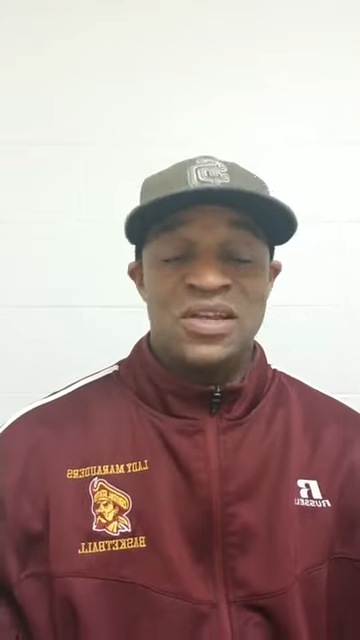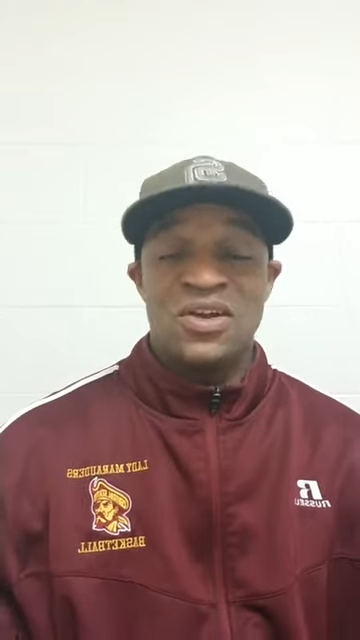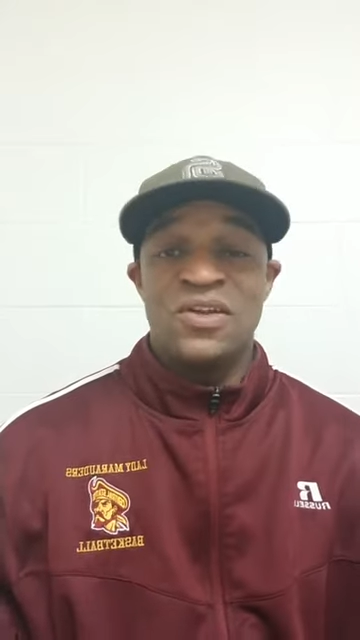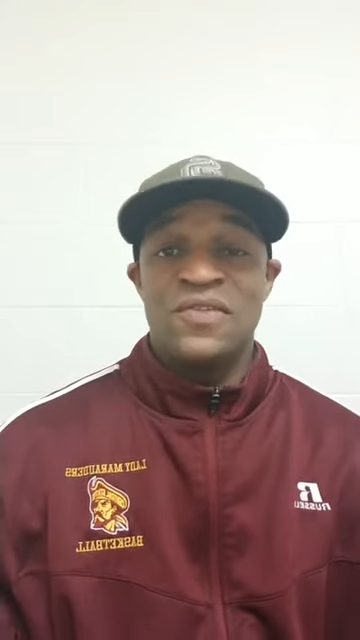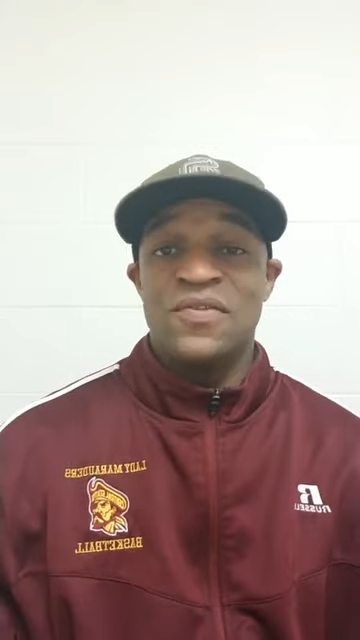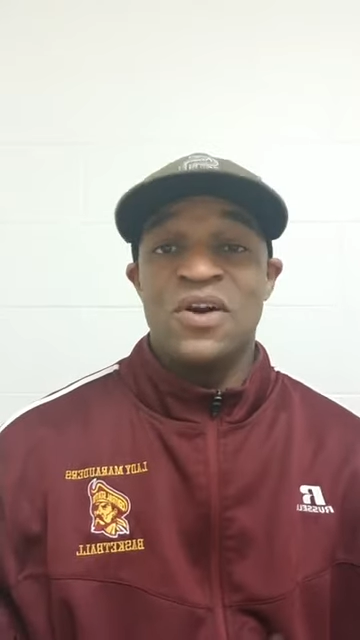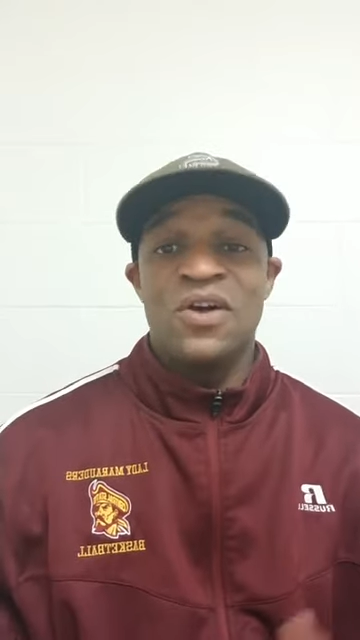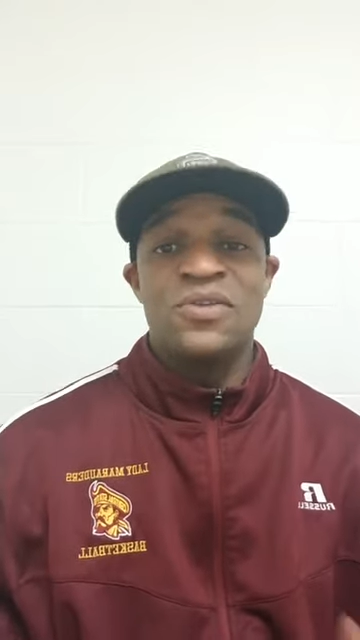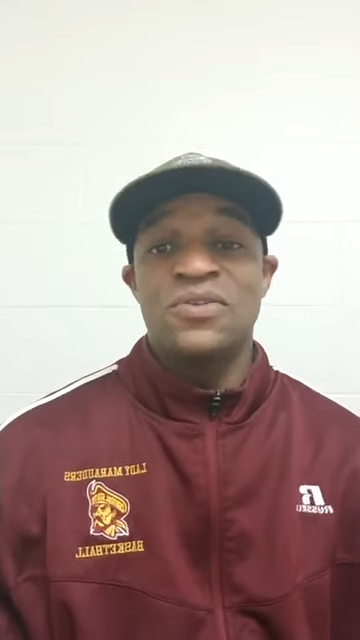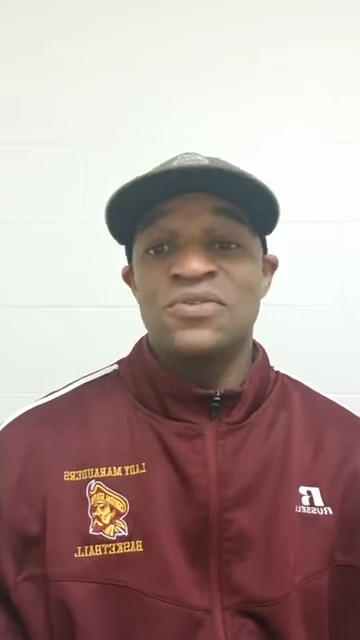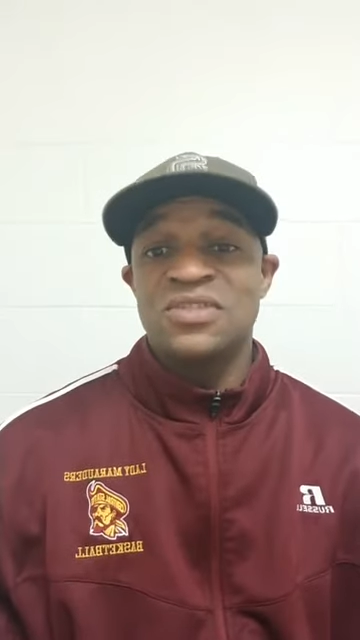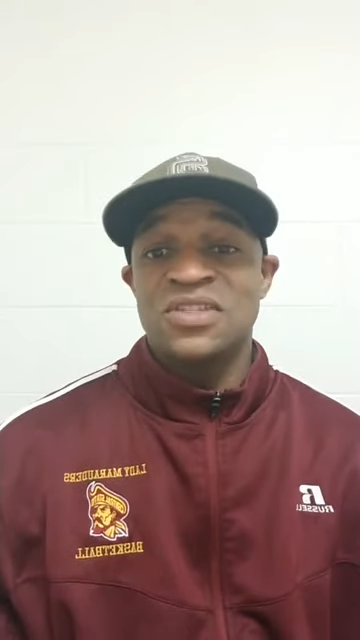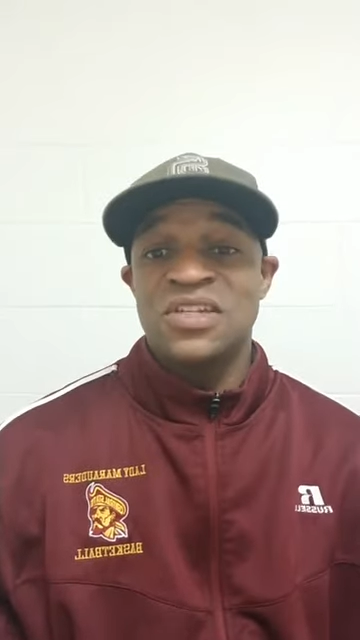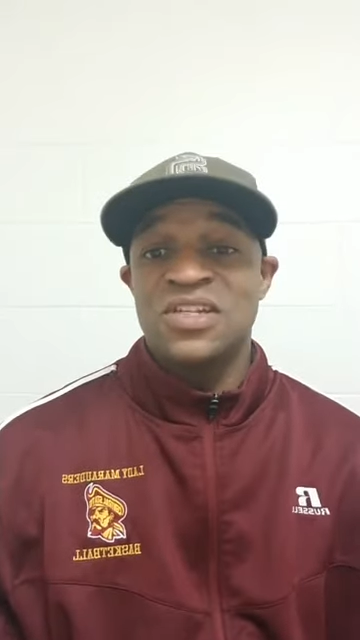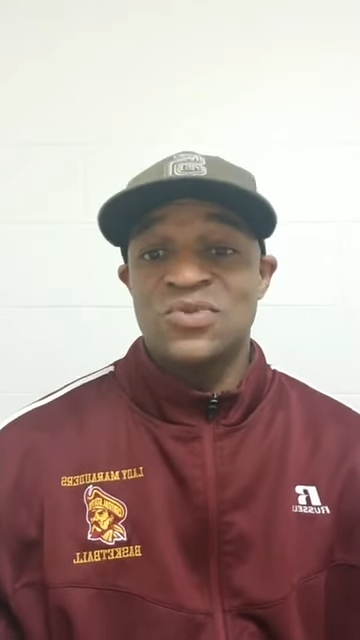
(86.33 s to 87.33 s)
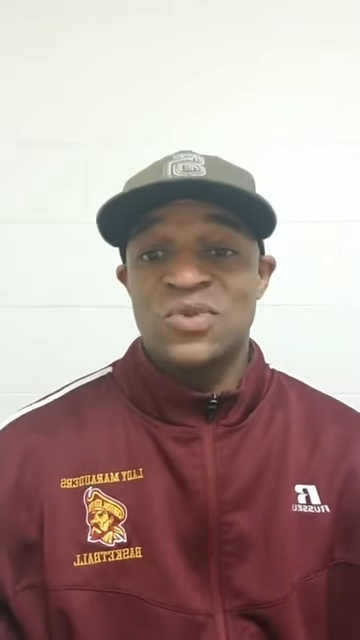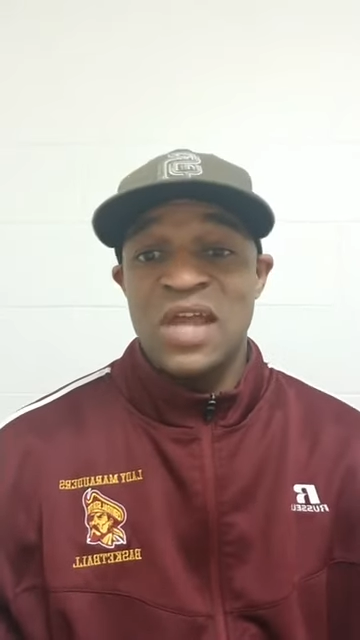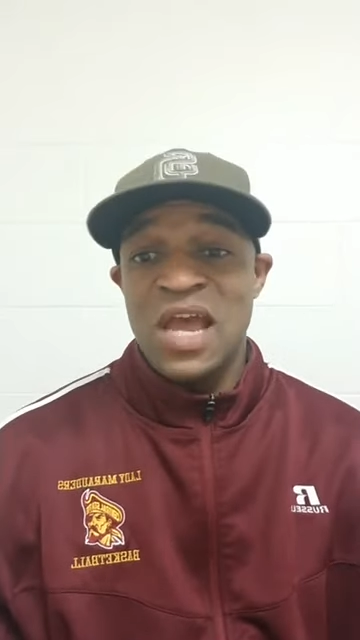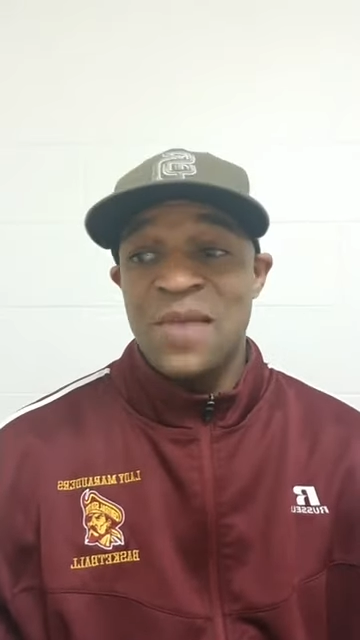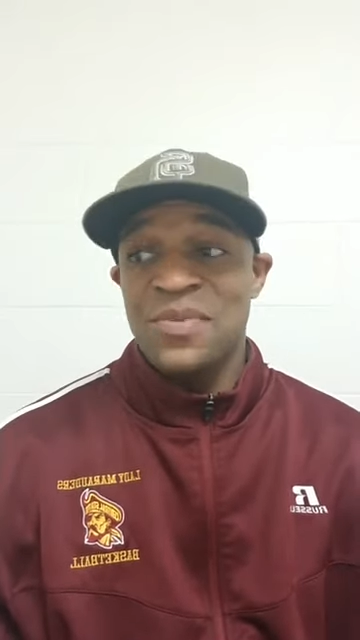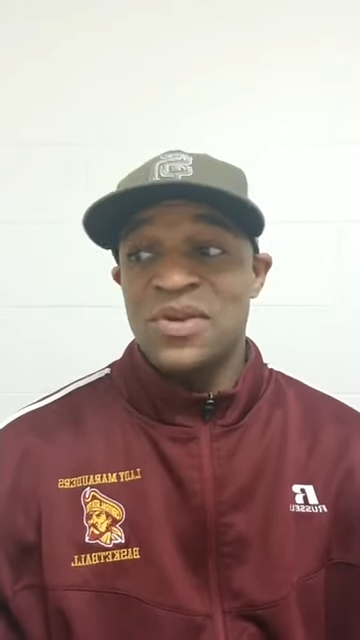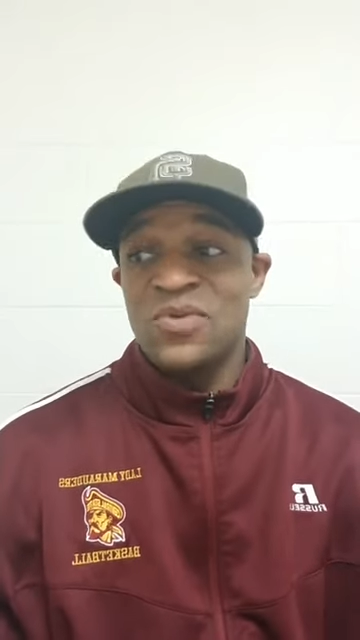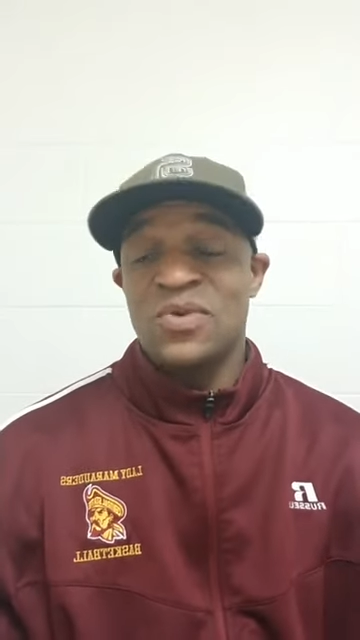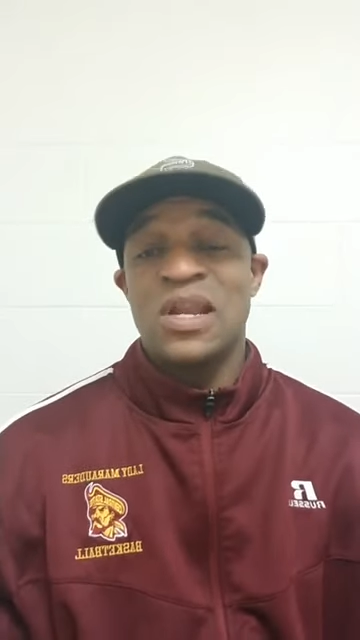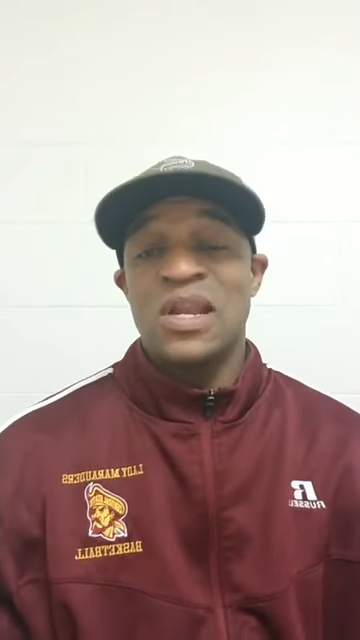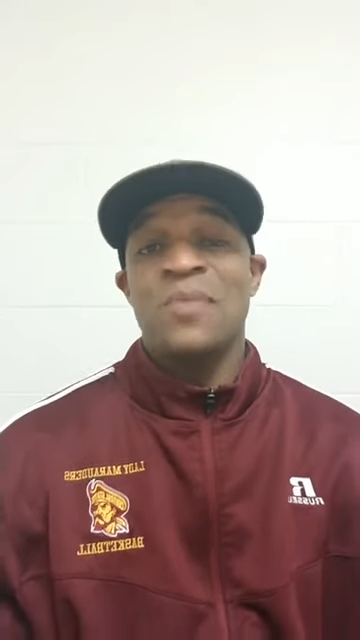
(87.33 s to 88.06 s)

if all those things were happening when